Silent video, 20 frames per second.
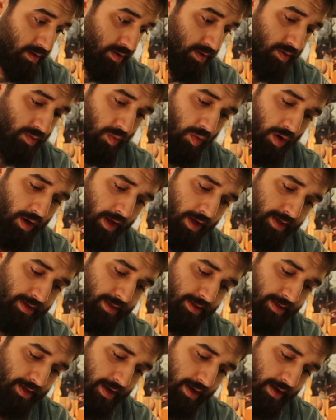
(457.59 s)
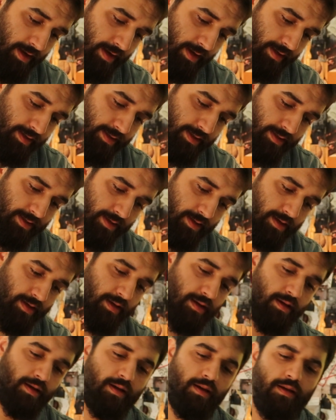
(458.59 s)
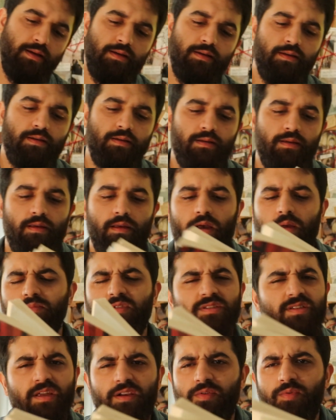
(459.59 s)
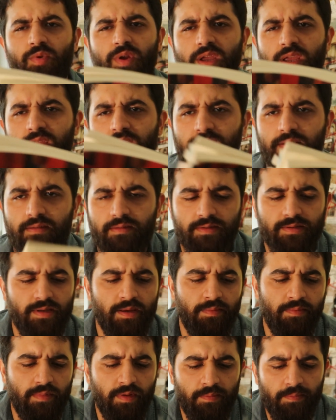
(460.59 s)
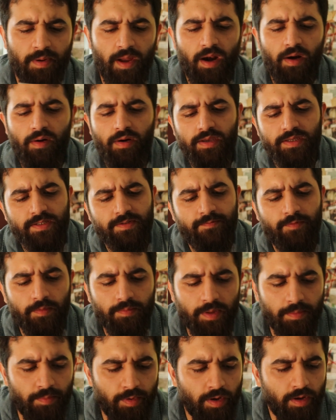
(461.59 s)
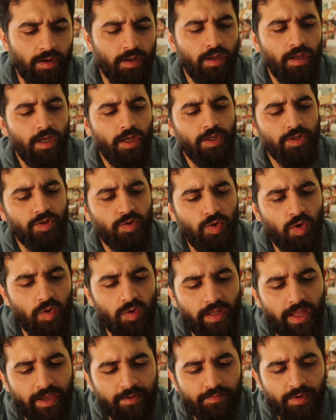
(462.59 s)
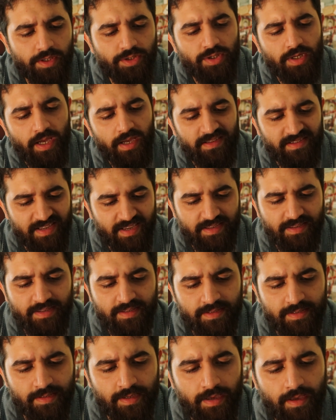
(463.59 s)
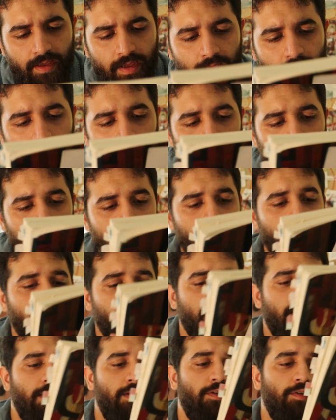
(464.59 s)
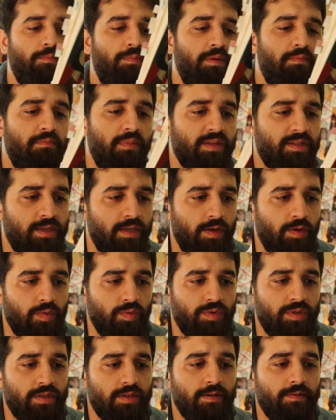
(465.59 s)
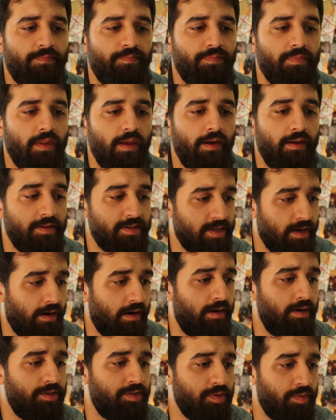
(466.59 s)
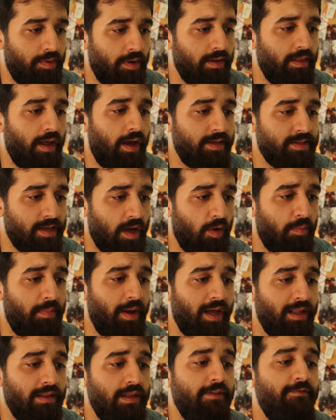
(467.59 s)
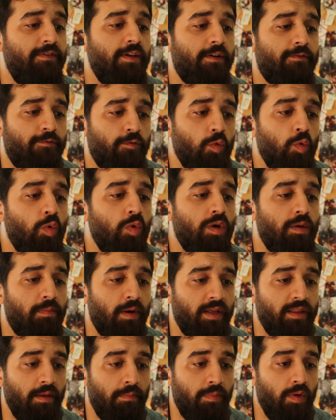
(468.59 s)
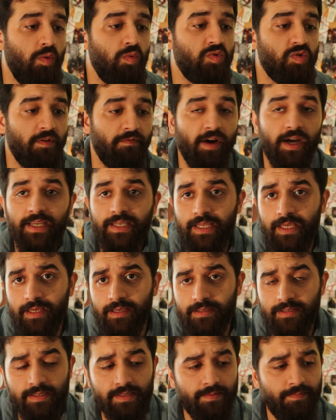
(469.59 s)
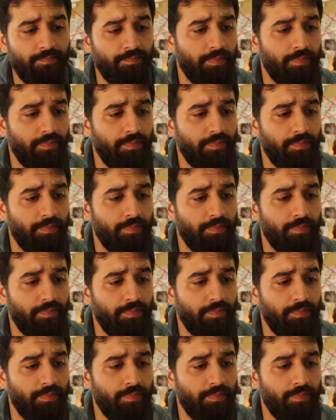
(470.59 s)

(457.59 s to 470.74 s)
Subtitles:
So what he says, I'm just going to read some paras from the book. So no language exists that cannot be misused. It is hard to realize how badly we are fooled by the abuse of ideas.